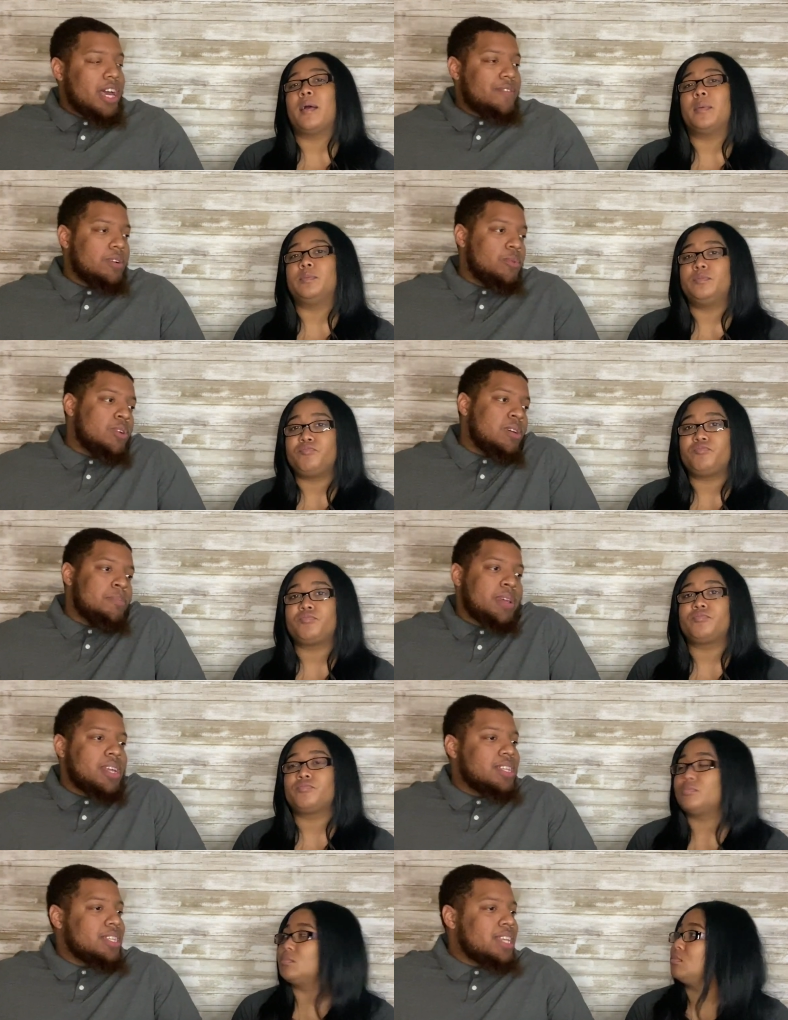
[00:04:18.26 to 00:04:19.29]
Speaker 1: having one
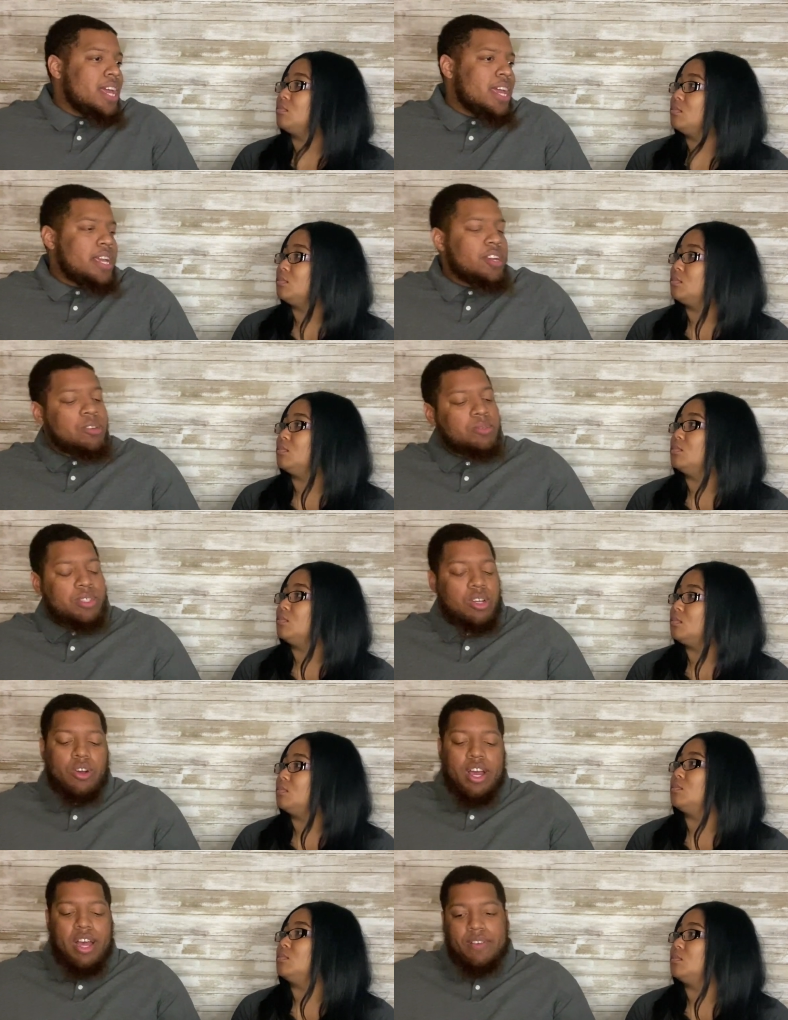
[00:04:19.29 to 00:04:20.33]
meal a day, you know what I'm saying,
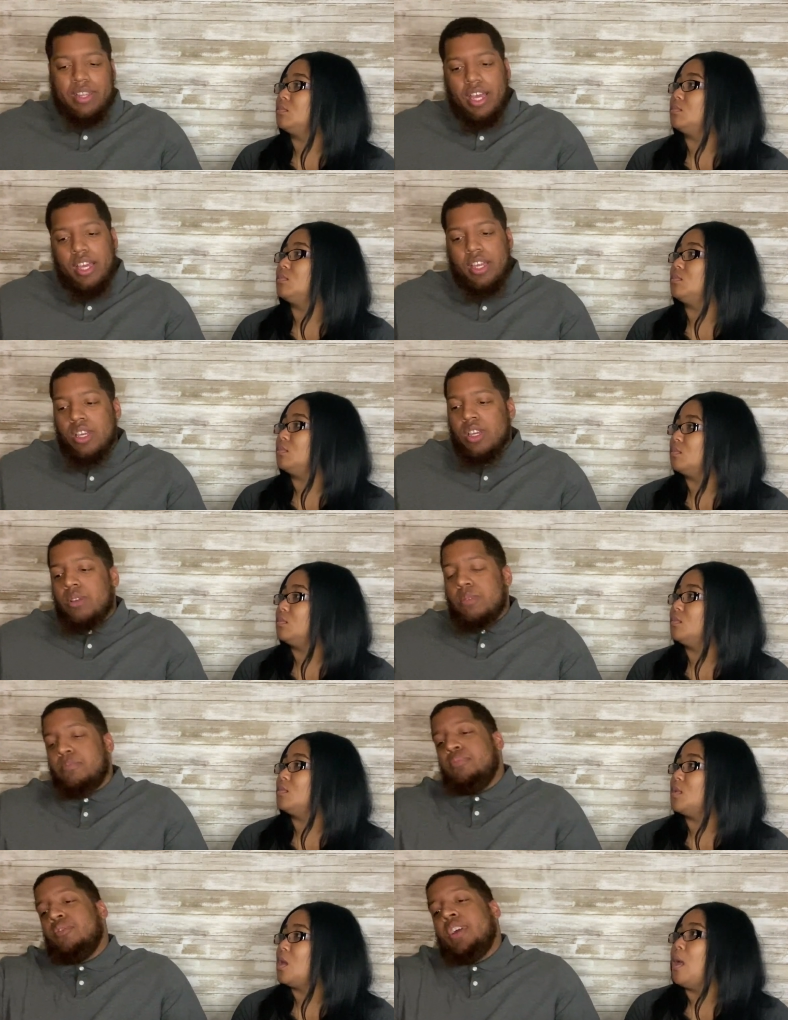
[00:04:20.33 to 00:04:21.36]
or having like
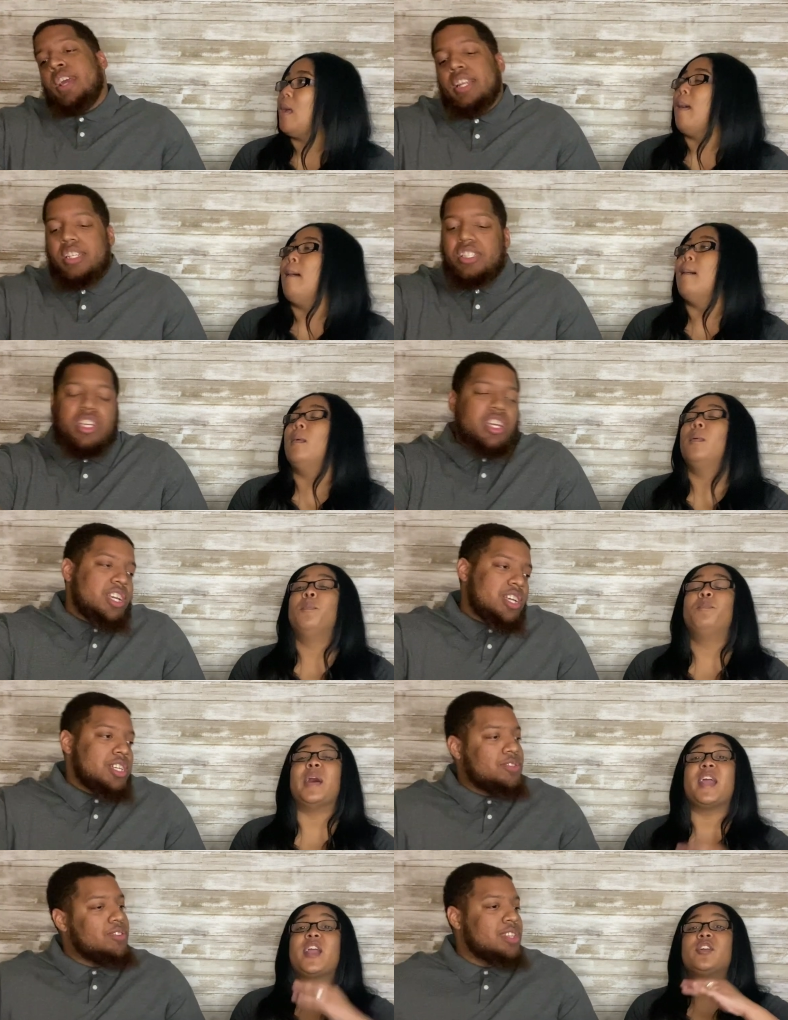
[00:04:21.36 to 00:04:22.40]
bread and cheese.
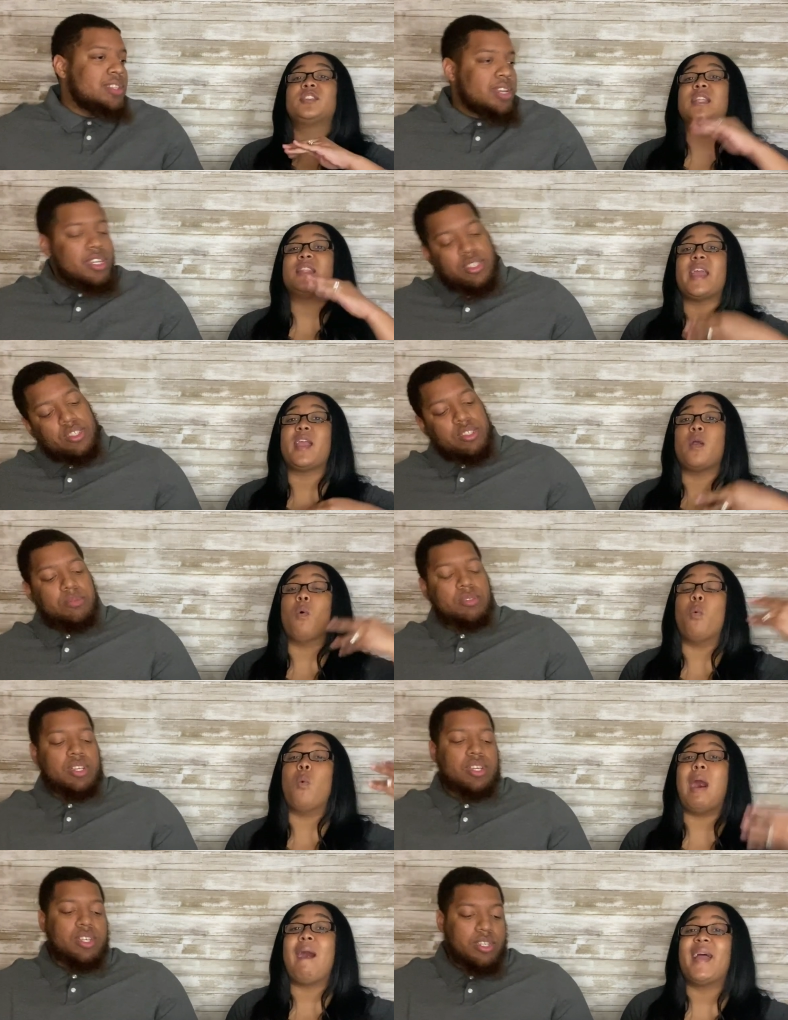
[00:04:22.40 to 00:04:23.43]
But here's lunch, the thing, you know
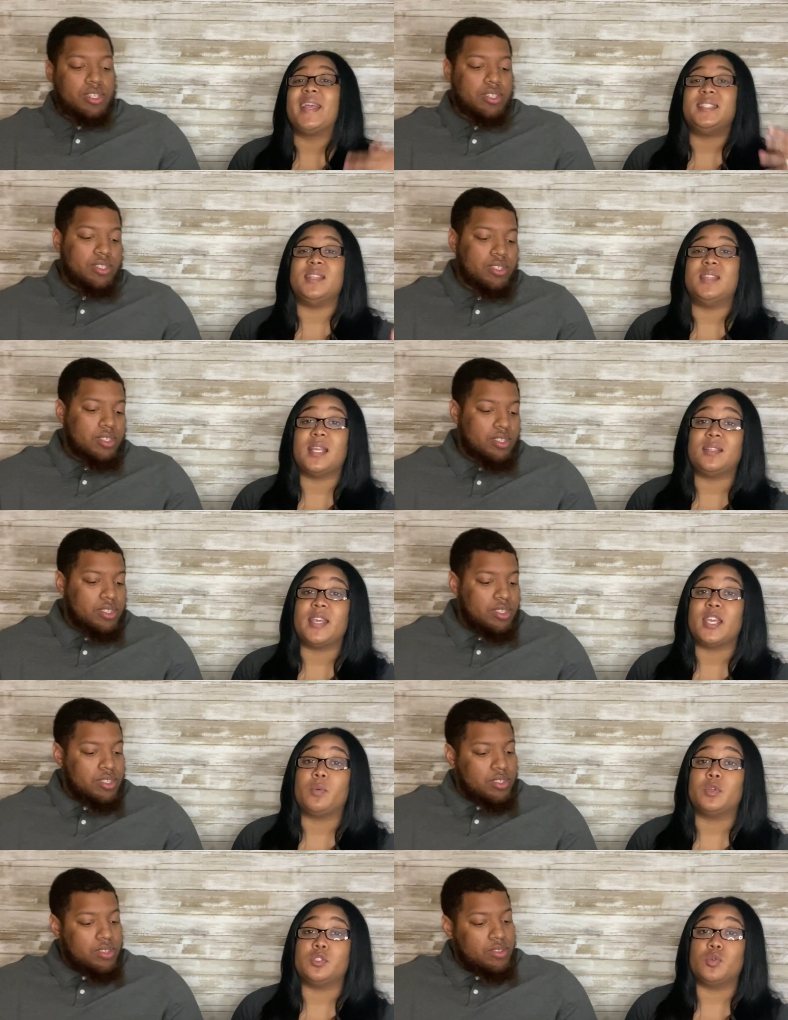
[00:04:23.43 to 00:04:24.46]
why did they
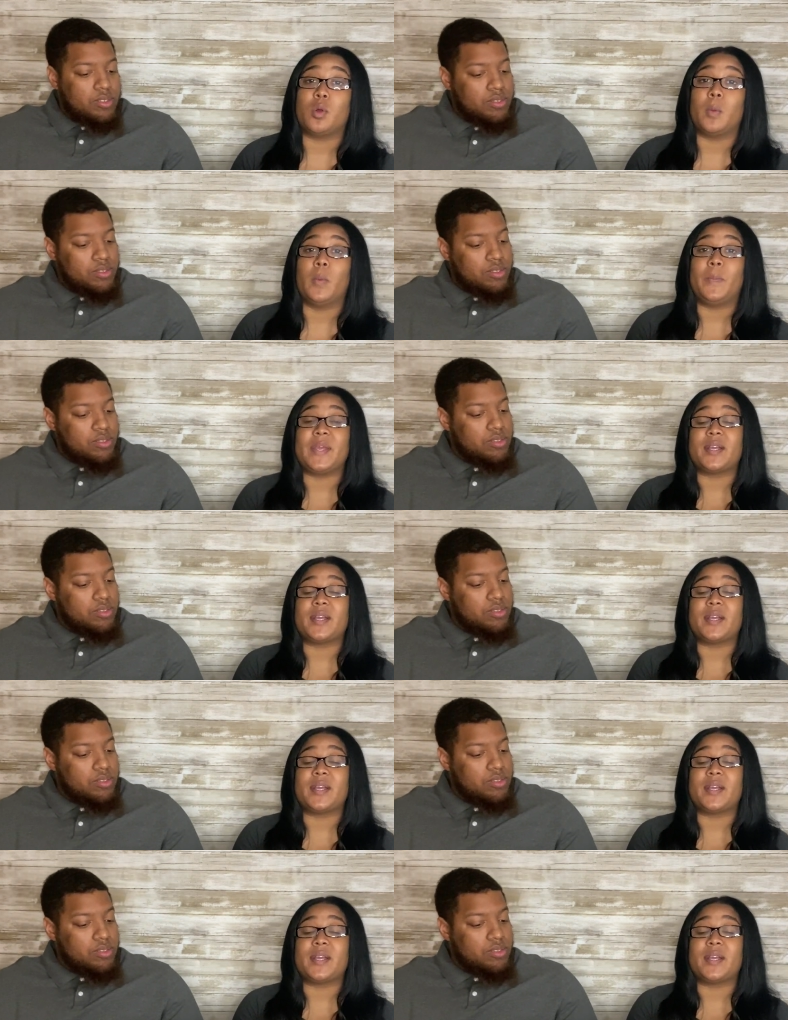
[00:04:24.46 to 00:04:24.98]
think it was normal?